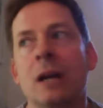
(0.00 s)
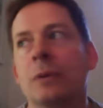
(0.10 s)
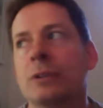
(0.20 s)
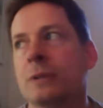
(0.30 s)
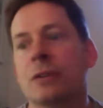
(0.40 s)

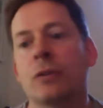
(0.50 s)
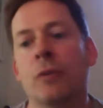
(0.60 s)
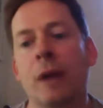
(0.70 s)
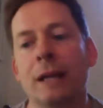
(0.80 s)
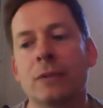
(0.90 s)
which was
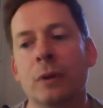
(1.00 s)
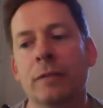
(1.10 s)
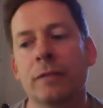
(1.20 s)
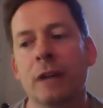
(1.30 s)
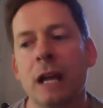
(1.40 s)
great. Sort
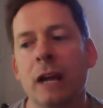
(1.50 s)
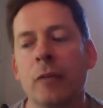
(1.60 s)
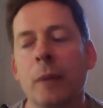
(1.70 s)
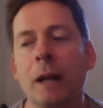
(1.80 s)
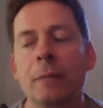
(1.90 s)
of, it
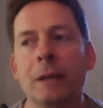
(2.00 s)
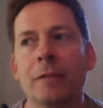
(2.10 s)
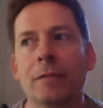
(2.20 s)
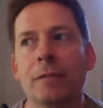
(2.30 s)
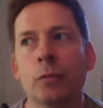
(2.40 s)
reminded me
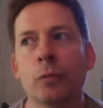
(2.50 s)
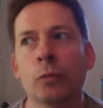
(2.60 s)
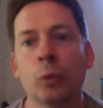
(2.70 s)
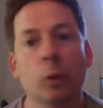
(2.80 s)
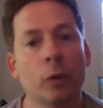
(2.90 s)
of
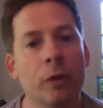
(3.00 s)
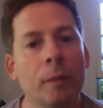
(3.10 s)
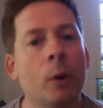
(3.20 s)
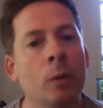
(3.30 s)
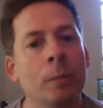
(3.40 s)
Rule of the
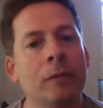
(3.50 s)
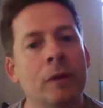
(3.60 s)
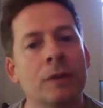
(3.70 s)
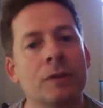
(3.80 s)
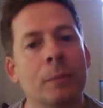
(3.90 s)
Bone by
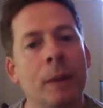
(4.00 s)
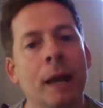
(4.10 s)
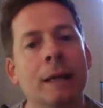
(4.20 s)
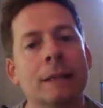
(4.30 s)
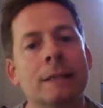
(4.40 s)
Russell
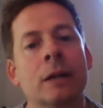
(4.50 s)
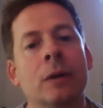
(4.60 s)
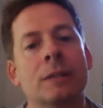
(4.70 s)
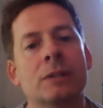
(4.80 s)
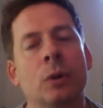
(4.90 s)
Banks.
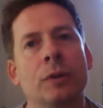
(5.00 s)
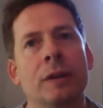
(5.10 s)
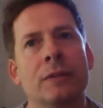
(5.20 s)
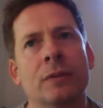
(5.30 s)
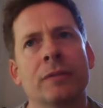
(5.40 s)
It's told
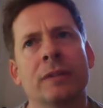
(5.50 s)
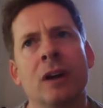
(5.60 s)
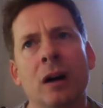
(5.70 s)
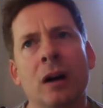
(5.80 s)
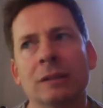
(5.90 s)
in this sort of
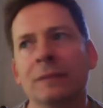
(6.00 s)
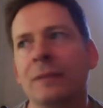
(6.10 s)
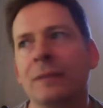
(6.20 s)
young